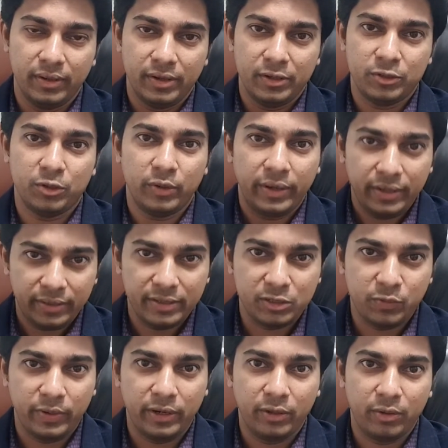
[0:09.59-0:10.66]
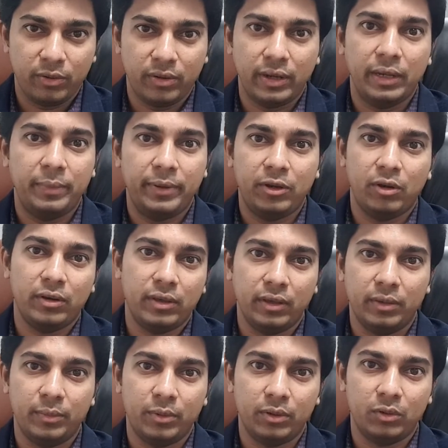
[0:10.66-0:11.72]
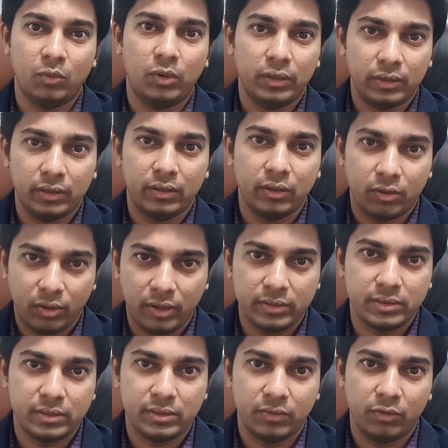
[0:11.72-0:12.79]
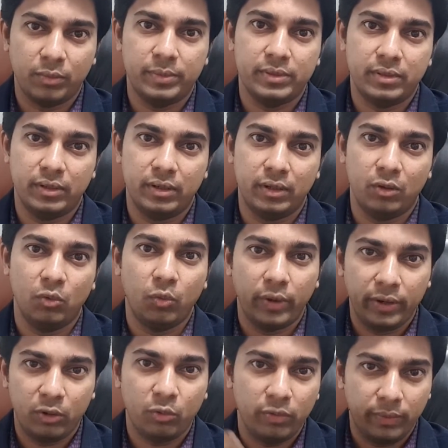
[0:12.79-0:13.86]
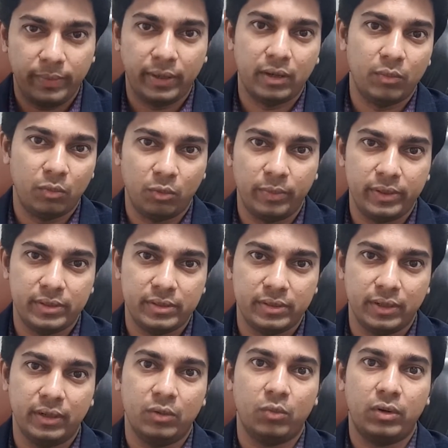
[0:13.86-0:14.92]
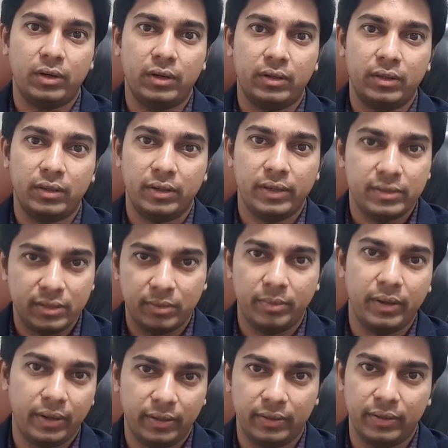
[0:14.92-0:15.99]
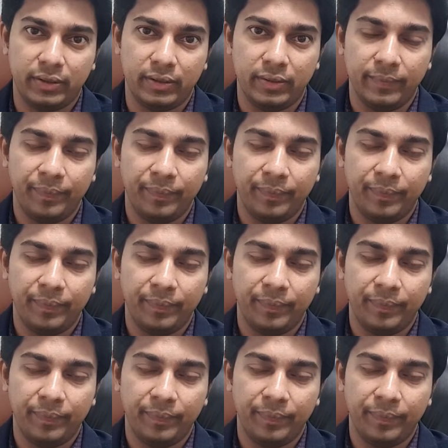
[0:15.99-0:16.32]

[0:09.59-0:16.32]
So in this video, I'll be talking about what are the causes of obesity, why do we become obese, and what are the reasons behind that.